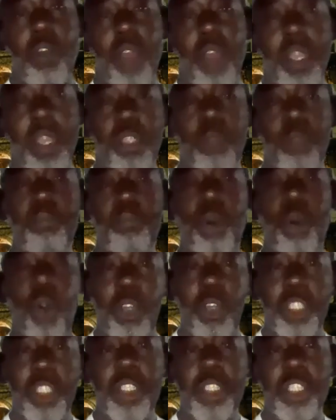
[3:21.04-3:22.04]
right, the
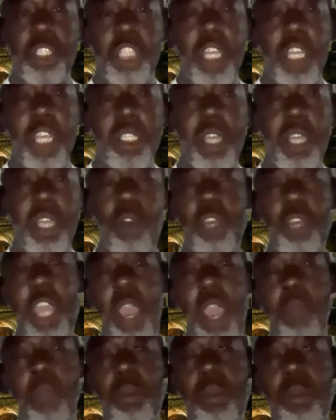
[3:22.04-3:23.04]
boss, Chantelle
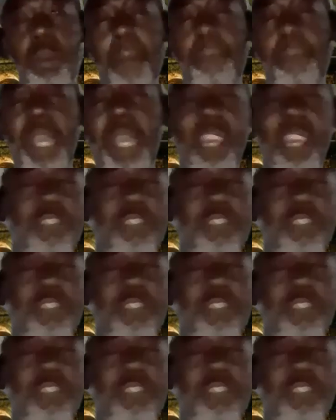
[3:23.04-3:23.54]
Cameron, big